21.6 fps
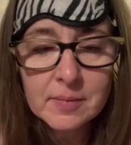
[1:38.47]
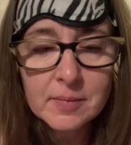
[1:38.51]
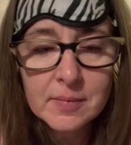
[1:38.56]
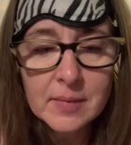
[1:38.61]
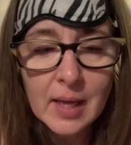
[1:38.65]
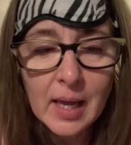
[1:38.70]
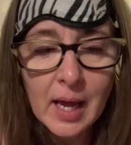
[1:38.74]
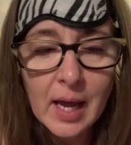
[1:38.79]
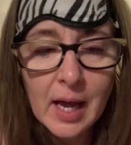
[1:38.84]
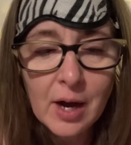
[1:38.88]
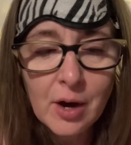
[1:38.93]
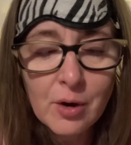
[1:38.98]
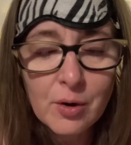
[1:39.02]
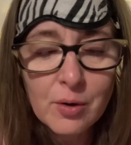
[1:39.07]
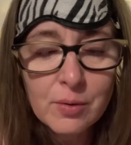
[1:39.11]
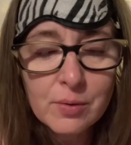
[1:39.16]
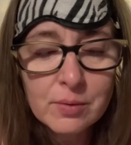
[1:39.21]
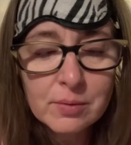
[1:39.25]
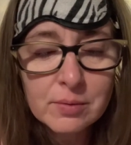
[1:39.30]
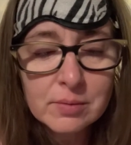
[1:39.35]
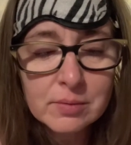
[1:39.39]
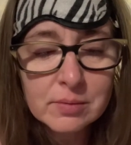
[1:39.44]

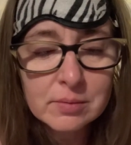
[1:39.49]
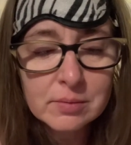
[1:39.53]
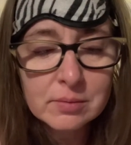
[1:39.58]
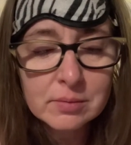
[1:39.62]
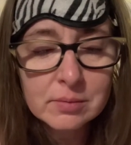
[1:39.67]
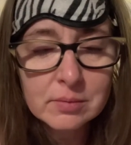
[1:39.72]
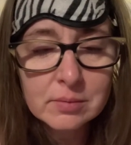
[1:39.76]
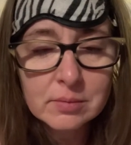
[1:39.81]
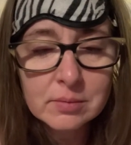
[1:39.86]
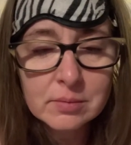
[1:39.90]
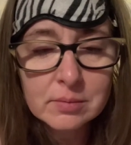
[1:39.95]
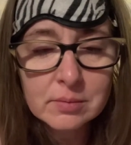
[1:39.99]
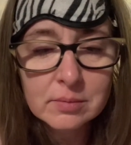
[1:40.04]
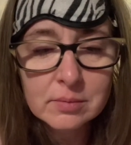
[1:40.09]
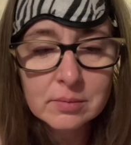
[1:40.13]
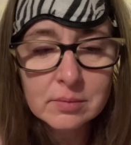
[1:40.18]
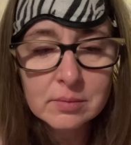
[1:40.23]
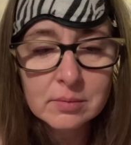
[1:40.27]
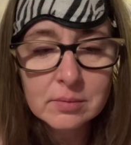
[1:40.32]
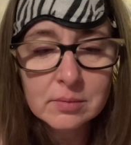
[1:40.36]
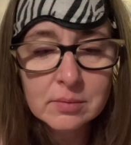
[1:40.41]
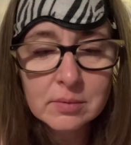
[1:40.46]
how
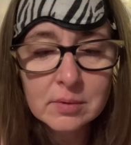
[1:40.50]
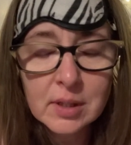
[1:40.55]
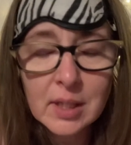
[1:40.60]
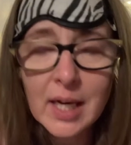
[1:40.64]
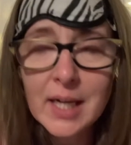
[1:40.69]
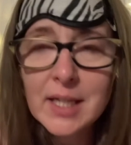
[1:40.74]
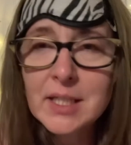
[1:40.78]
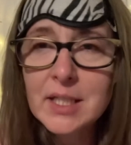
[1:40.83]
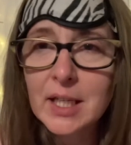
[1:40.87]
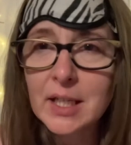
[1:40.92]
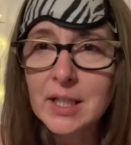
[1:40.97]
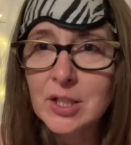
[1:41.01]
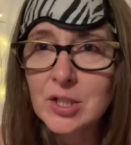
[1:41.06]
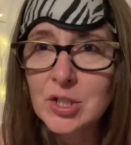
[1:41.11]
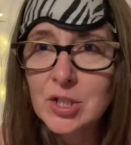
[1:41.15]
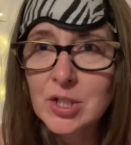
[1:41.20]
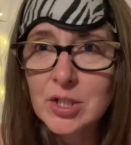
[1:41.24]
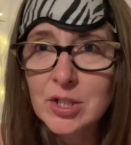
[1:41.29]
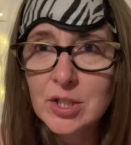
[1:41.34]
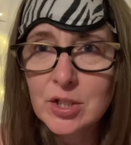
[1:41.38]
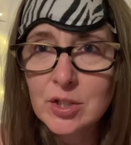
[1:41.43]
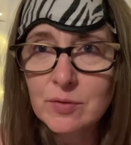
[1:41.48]
I take
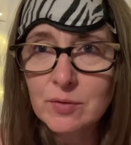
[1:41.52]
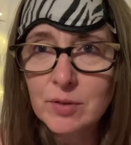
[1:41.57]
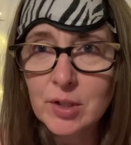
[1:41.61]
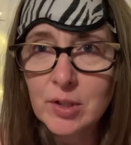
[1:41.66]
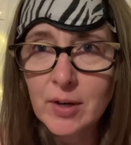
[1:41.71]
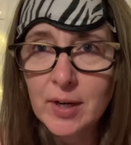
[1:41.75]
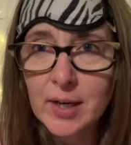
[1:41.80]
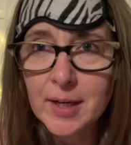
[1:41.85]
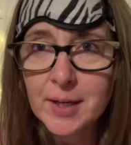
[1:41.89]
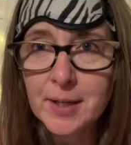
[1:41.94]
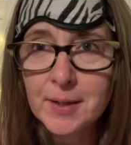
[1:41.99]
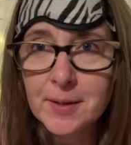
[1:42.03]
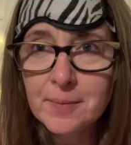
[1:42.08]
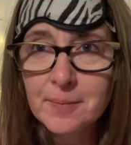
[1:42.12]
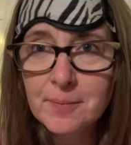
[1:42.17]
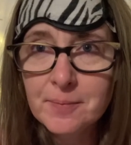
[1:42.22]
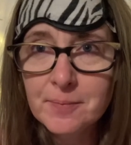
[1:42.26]
Jesus for granted.